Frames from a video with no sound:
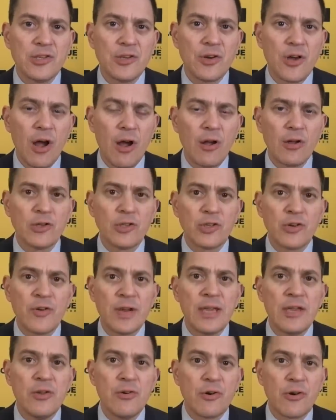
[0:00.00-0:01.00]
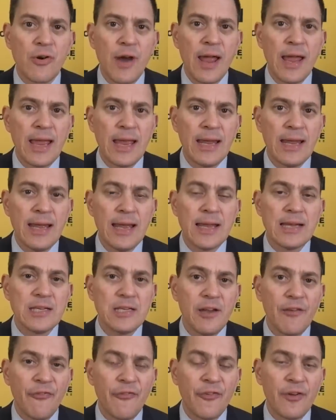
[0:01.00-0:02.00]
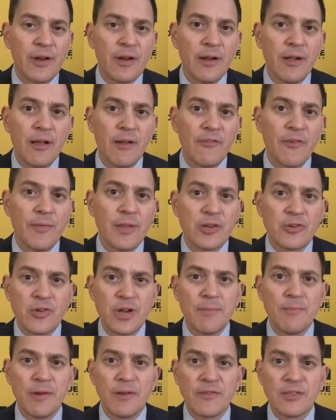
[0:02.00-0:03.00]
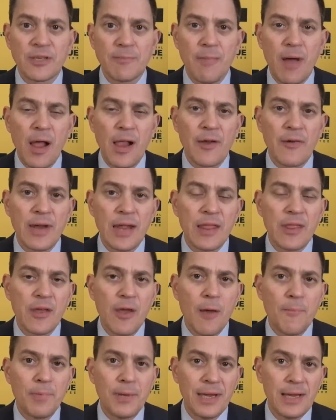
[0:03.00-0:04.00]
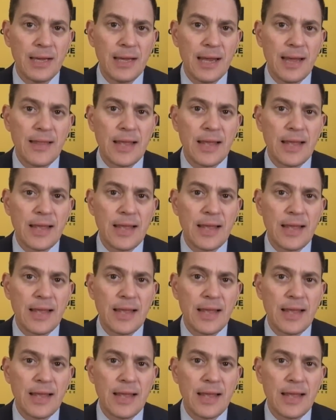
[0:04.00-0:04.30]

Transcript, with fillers: You can't treat Ukraine different from the treatment of Somalia and Ethiopia.